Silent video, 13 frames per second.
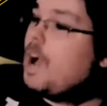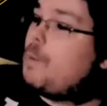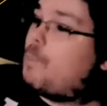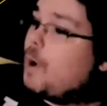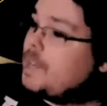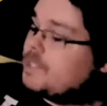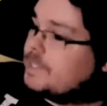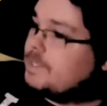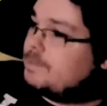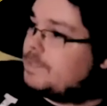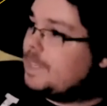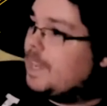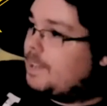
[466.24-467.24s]
Well, actually,
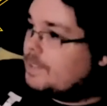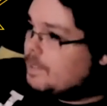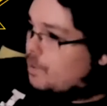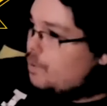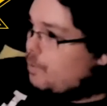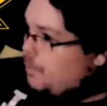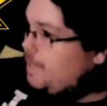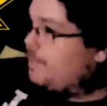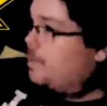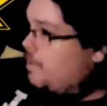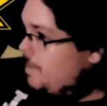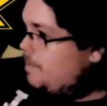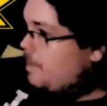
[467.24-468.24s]
yeah, it's a whole different
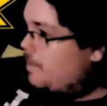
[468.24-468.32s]
Rebirth